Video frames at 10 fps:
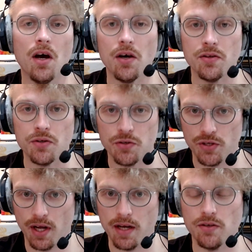other
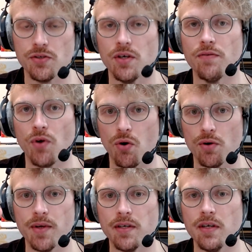styles of
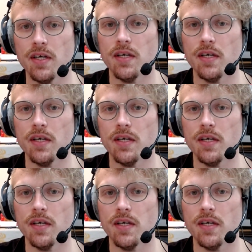carbon